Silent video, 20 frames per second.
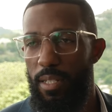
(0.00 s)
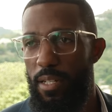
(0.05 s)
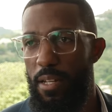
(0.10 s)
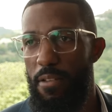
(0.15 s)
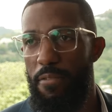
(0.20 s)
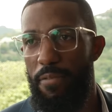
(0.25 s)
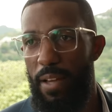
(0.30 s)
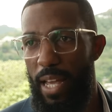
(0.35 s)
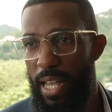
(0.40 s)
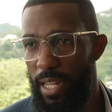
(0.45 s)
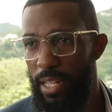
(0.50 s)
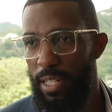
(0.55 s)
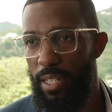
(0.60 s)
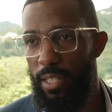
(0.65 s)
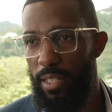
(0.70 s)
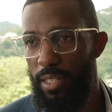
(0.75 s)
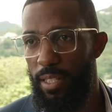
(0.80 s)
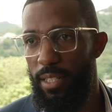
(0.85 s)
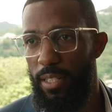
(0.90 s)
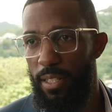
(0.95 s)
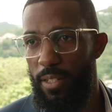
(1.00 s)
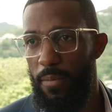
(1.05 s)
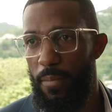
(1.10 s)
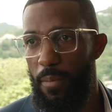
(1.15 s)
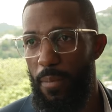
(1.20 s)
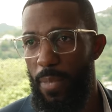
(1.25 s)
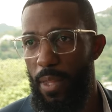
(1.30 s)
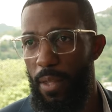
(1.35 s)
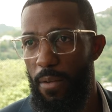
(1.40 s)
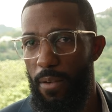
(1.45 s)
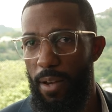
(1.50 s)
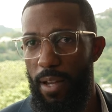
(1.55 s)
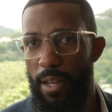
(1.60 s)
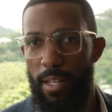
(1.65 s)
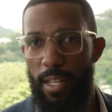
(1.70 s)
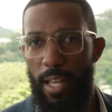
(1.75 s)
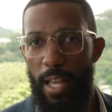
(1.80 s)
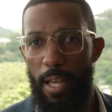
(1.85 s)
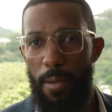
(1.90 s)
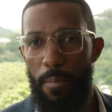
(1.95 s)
defined, right?